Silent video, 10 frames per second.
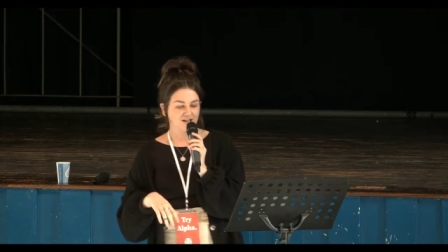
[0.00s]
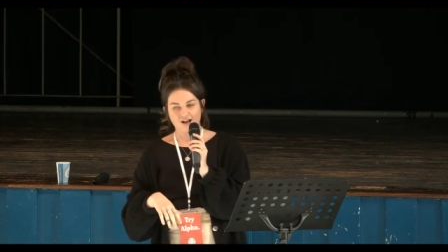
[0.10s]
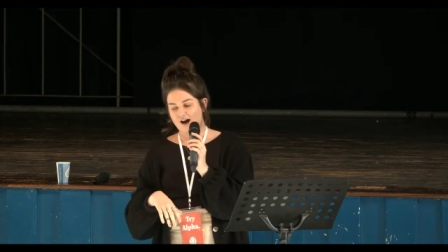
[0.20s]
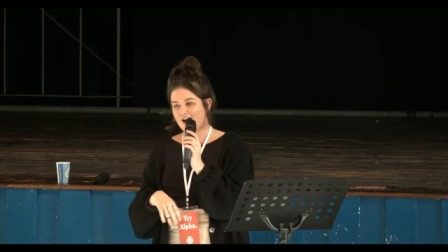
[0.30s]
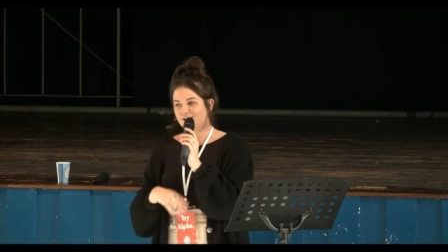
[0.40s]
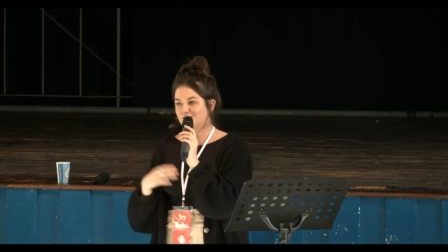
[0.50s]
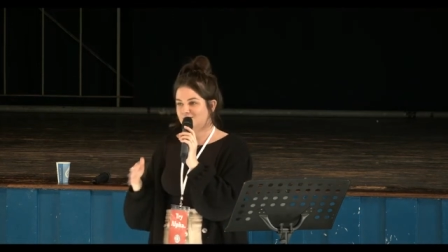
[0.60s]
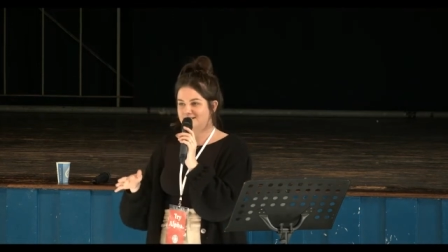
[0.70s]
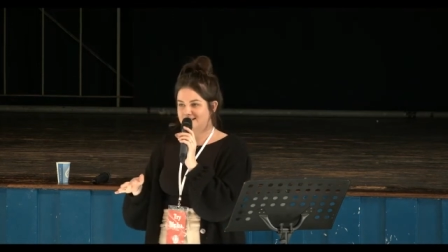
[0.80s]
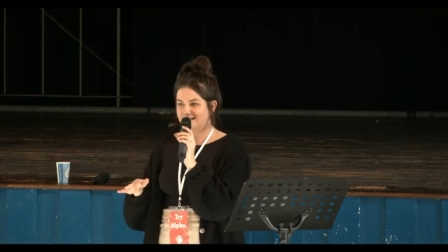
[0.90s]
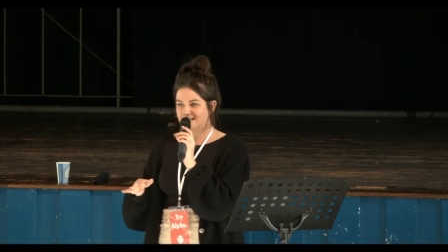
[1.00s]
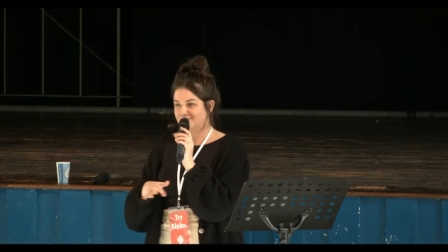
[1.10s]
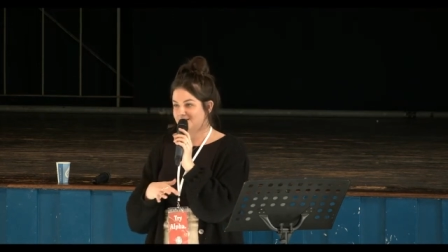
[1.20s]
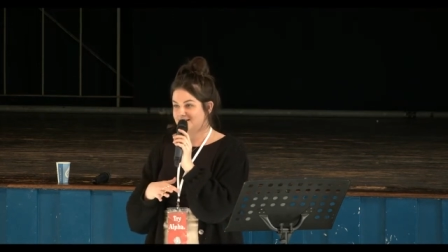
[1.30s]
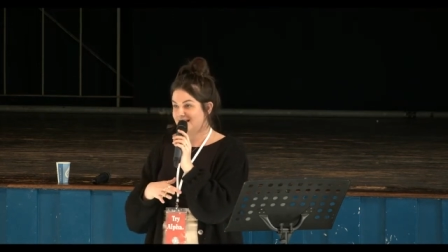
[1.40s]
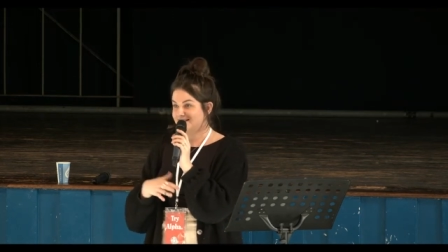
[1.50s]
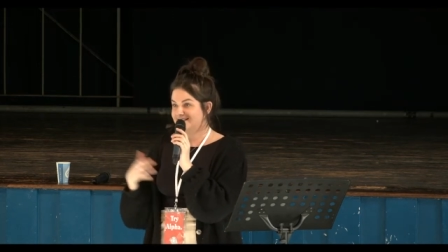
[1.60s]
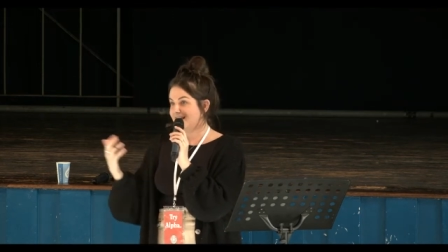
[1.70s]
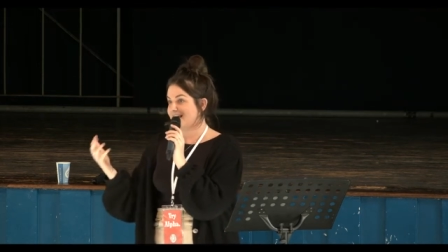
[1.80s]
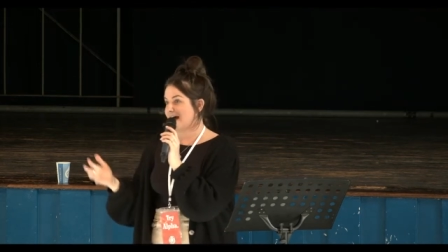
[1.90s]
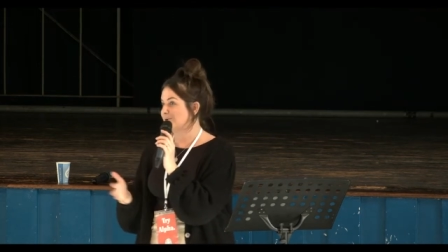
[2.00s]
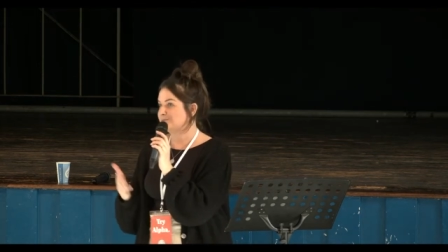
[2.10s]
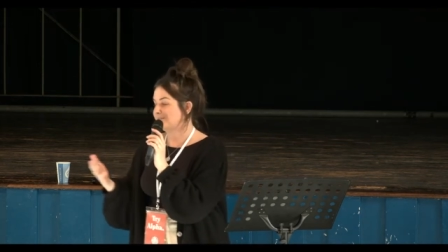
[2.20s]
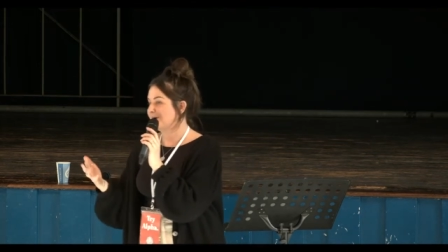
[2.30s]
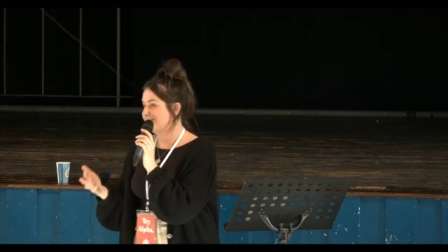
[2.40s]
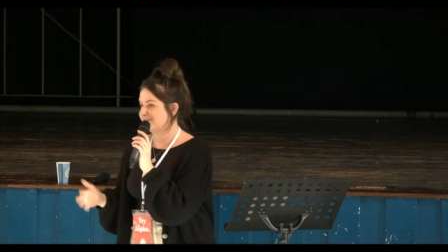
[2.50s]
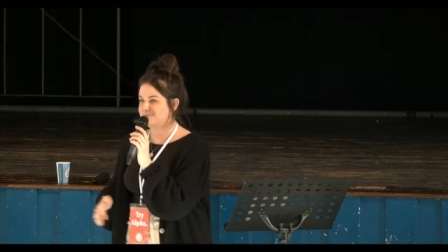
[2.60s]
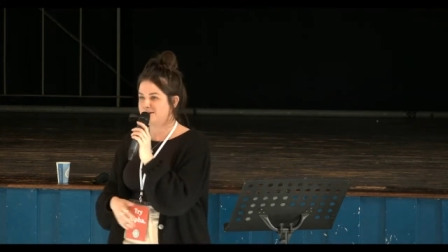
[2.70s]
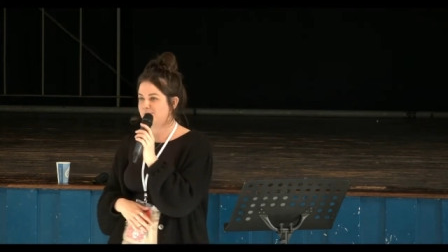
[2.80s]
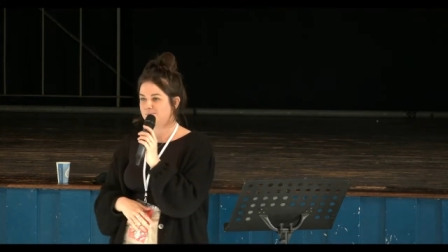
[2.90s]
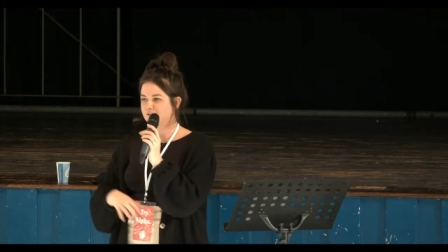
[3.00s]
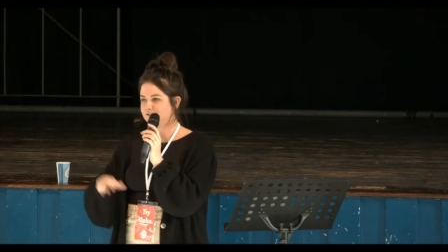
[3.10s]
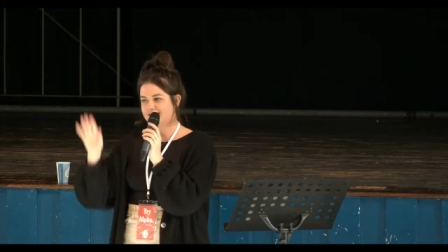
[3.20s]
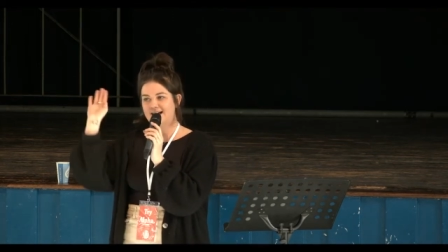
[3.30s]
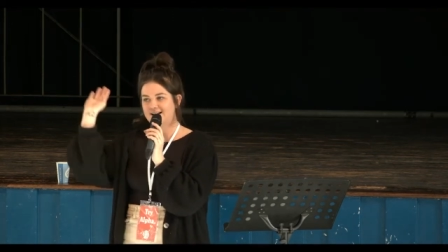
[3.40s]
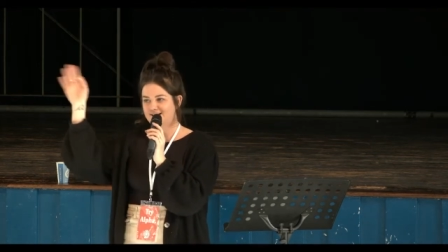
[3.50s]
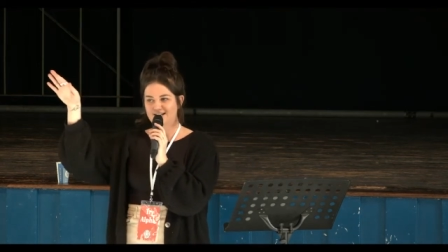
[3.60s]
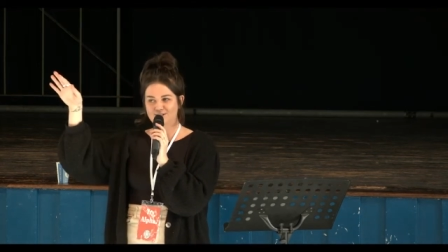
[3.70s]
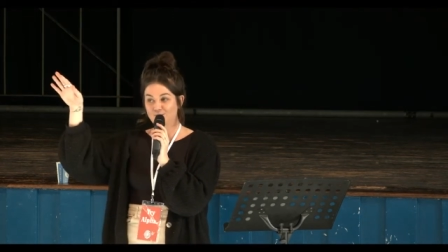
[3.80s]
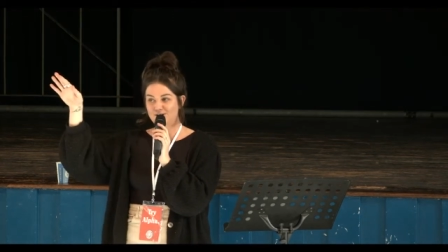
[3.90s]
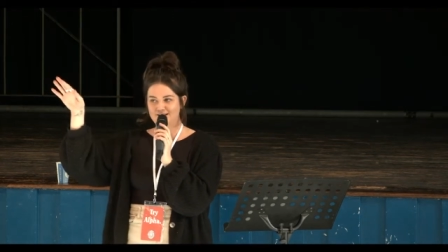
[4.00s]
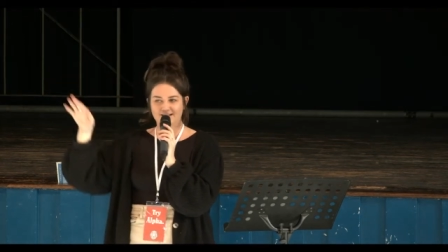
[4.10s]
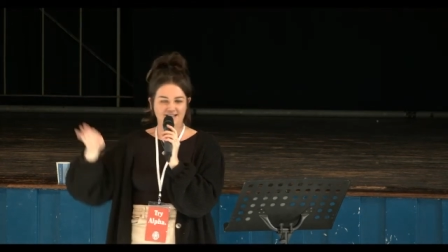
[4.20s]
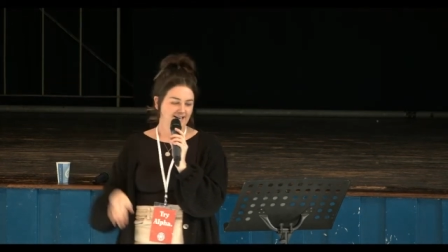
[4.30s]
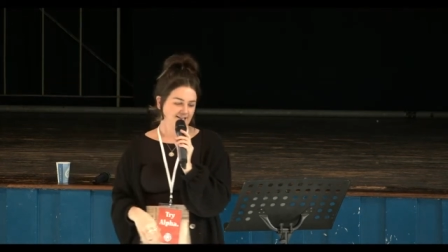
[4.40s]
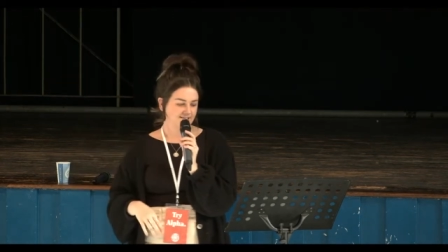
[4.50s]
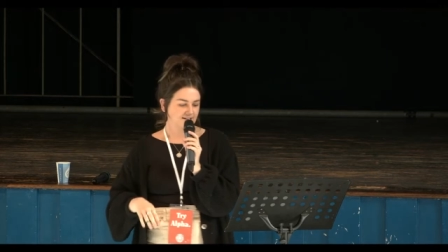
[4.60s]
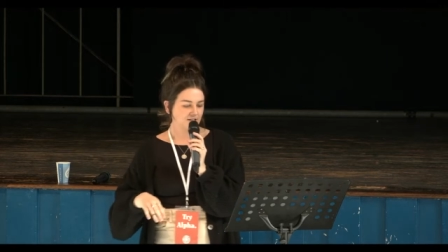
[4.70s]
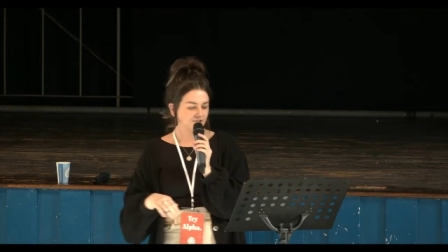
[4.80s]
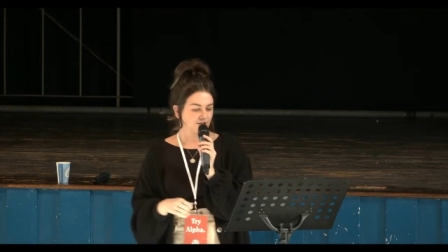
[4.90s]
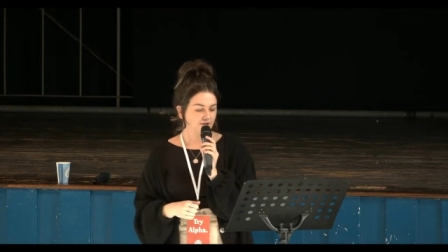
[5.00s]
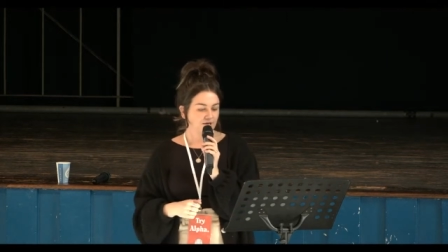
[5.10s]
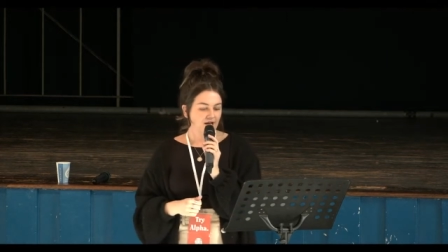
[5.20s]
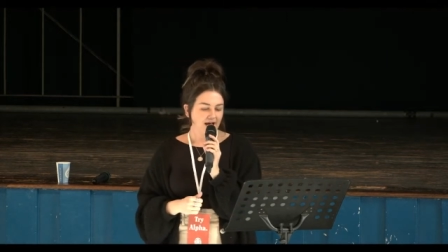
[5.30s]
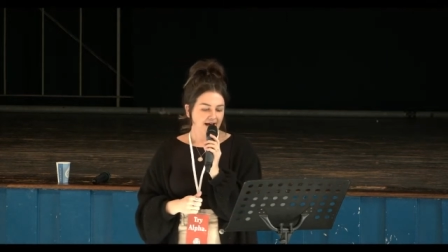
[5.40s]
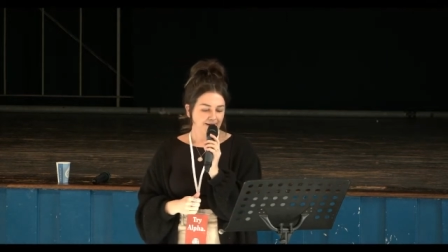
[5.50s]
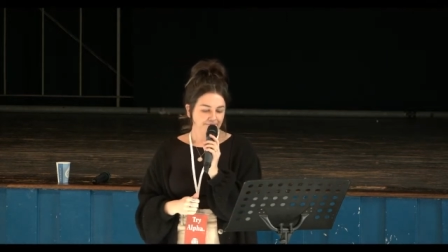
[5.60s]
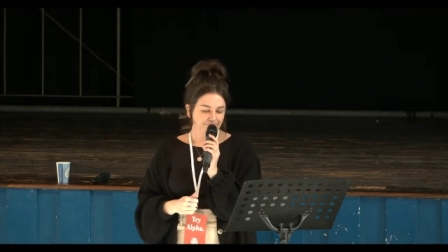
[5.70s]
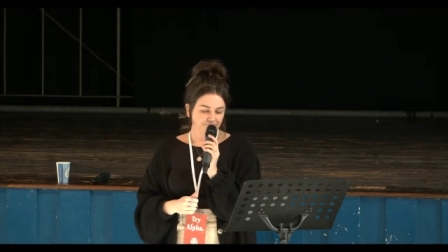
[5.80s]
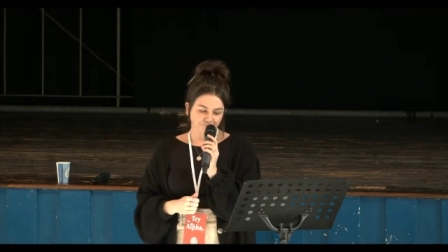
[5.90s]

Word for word: I could stand here and then say, How do we pray for other people? But Dan has already done it and aced it. So, um,